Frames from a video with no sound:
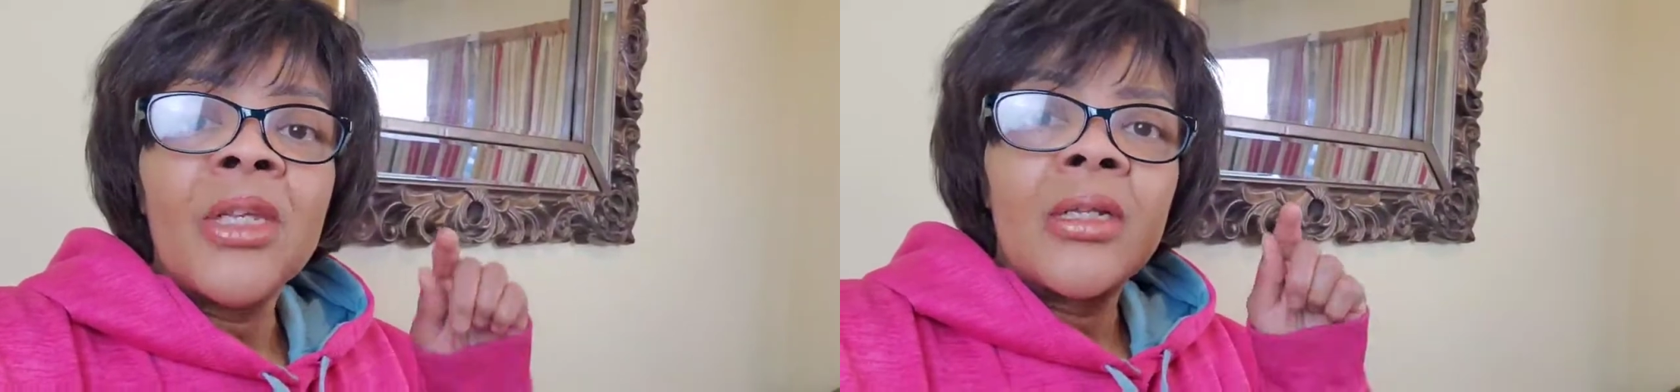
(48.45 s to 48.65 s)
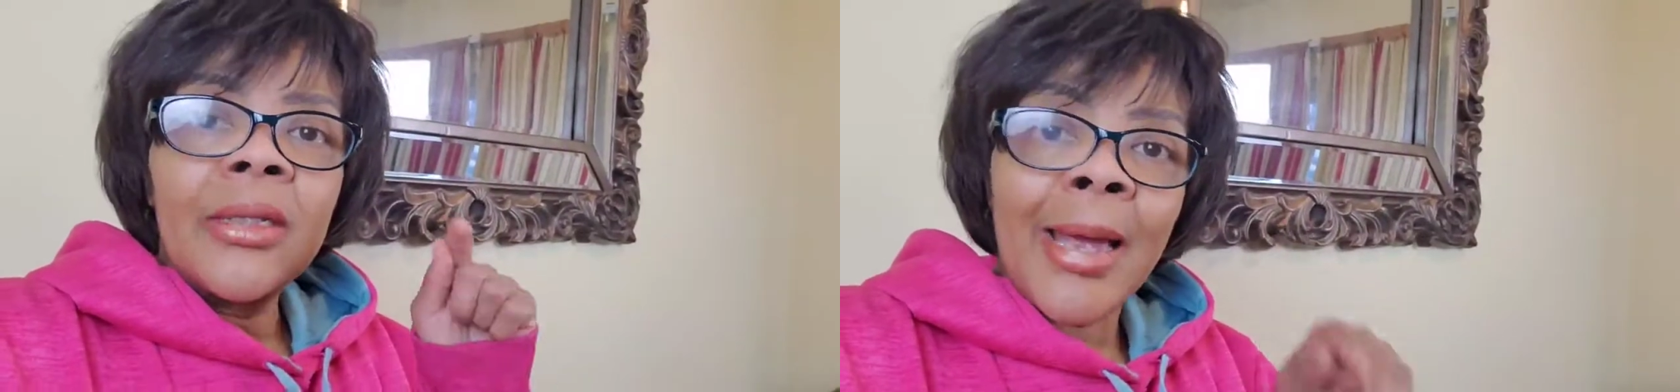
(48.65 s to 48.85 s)

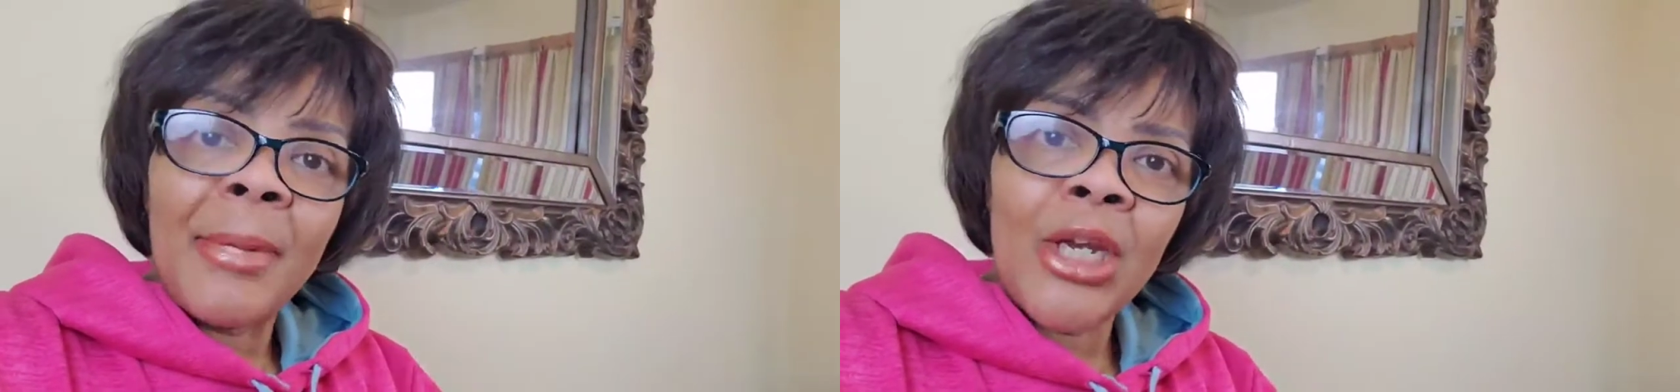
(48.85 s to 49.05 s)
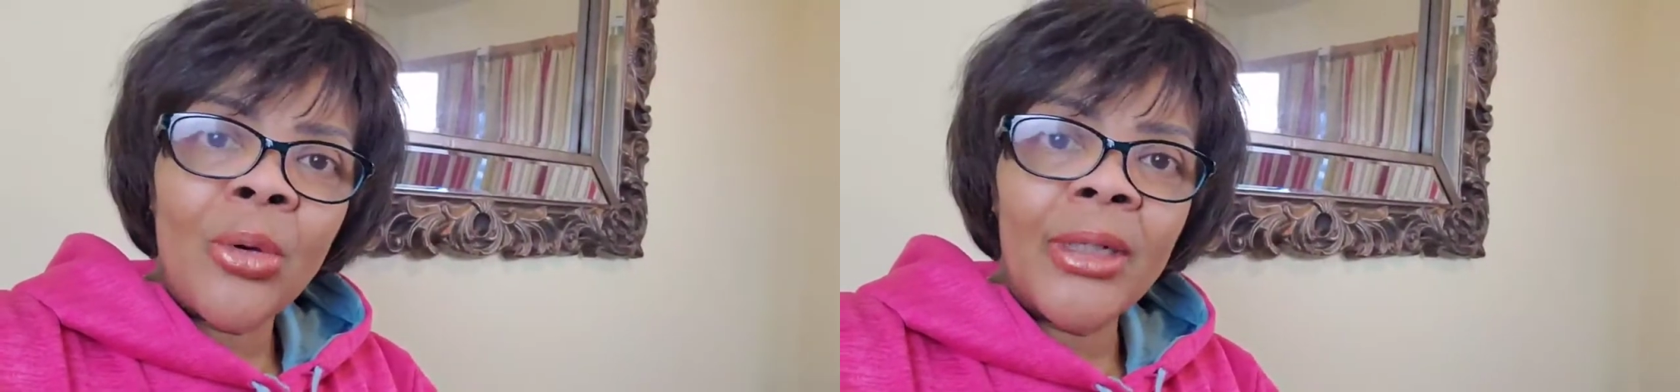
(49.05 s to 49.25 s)
let me
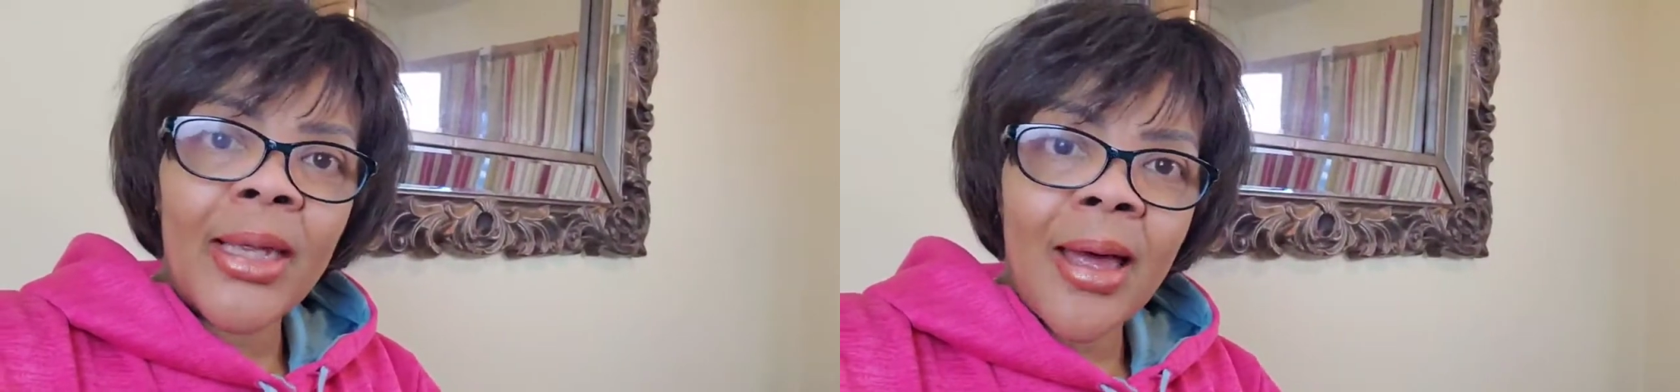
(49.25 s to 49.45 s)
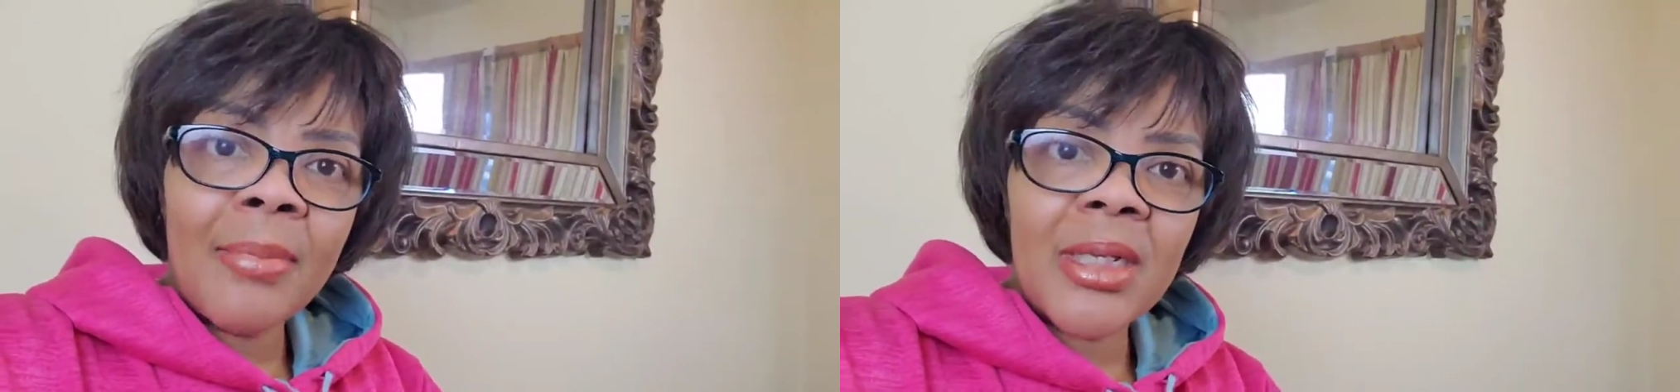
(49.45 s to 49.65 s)
know in the
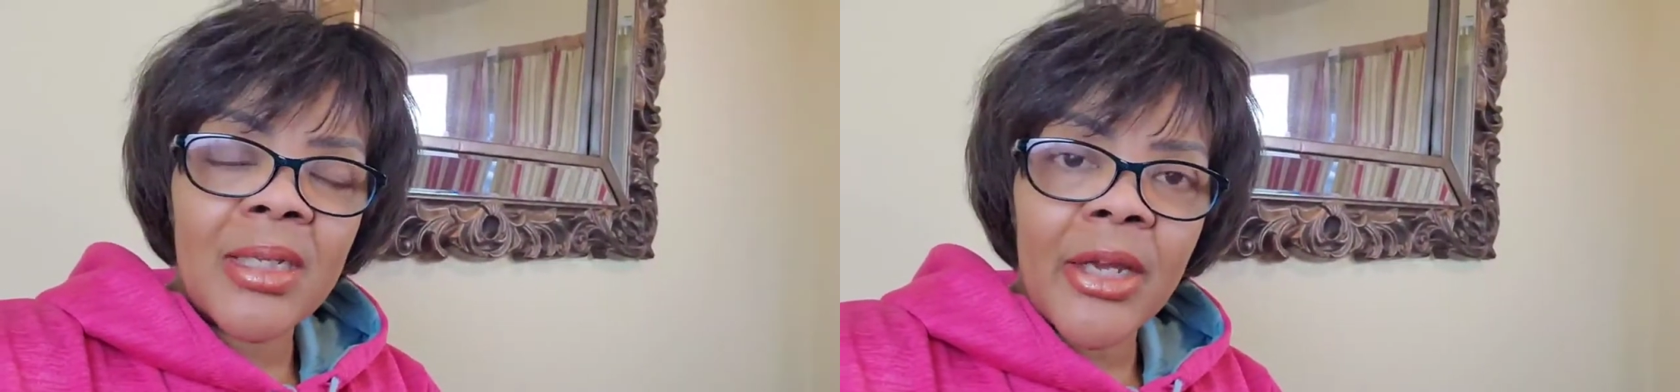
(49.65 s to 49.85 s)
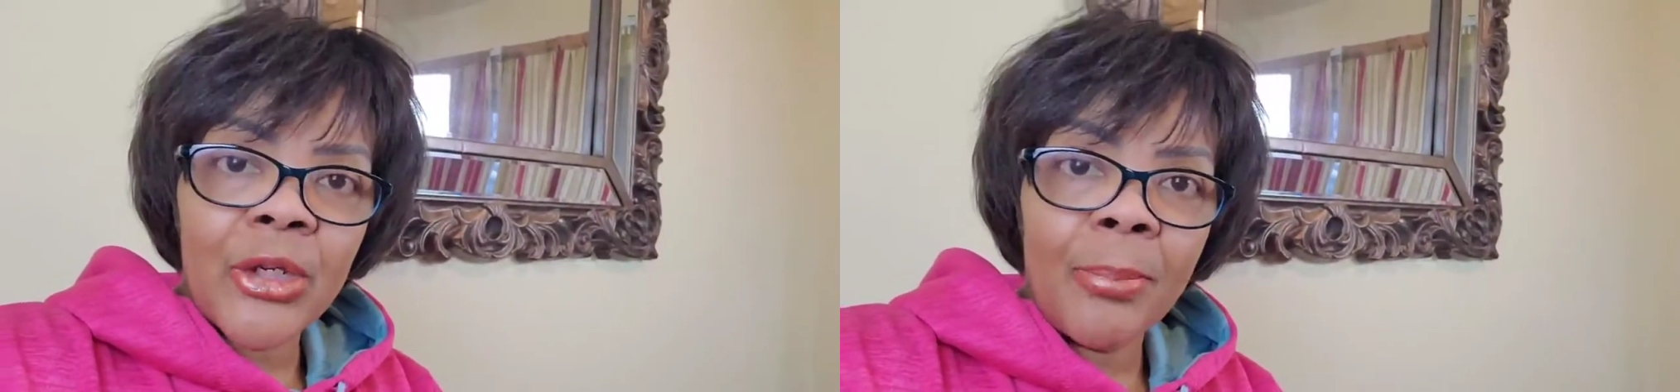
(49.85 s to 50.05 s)
comment
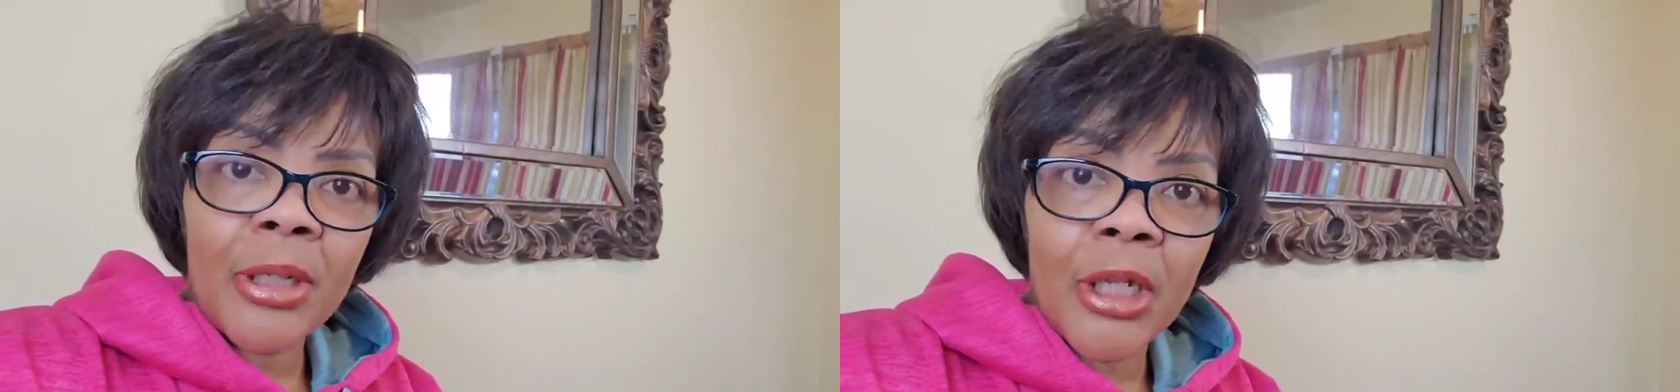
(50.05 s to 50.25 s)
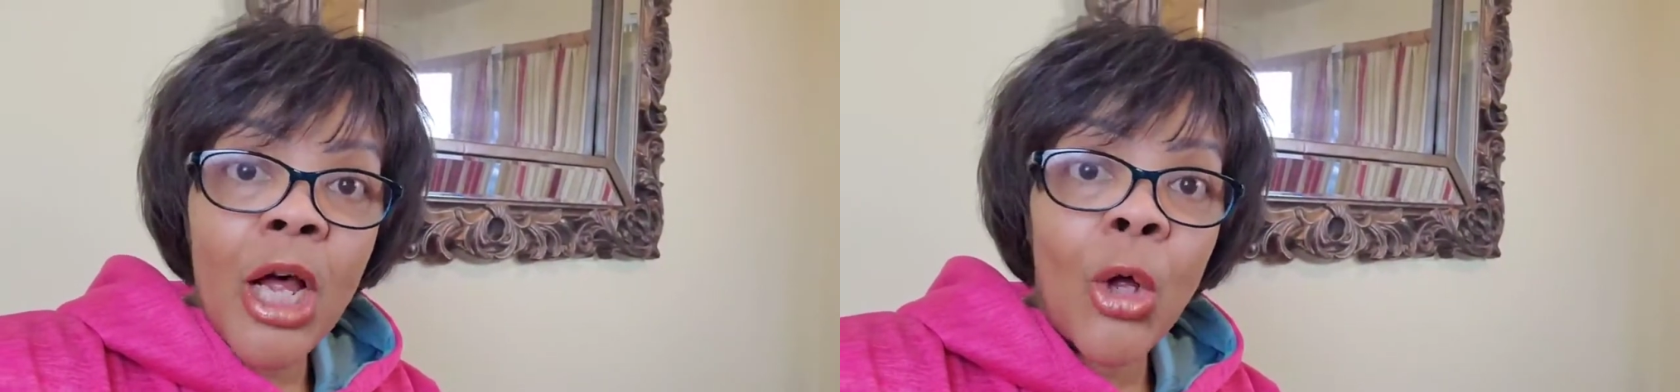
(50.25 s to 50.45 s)
section
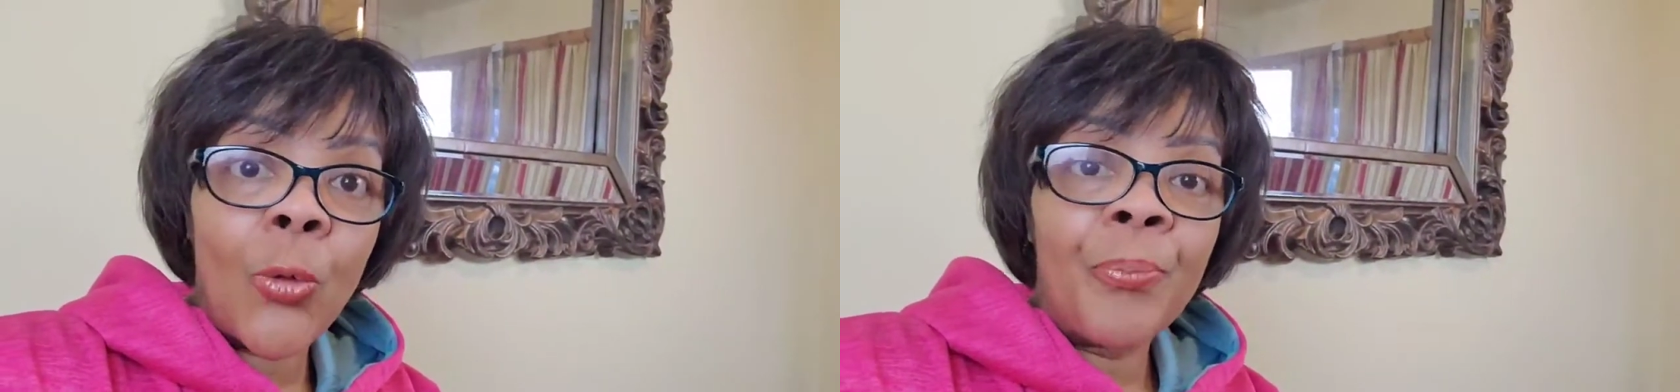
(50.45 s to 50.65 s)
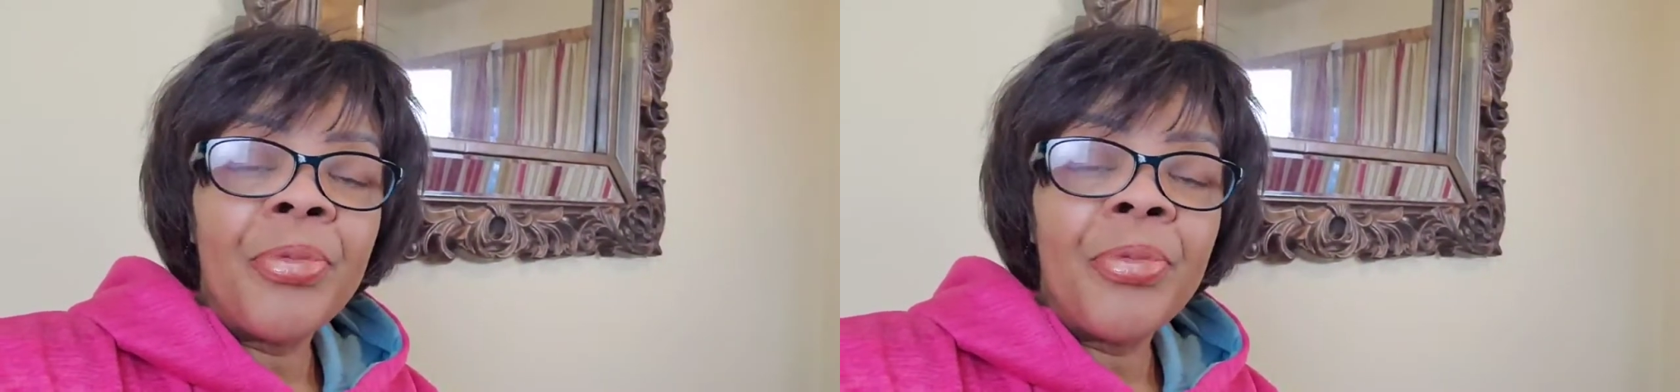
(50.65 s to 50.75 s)
below.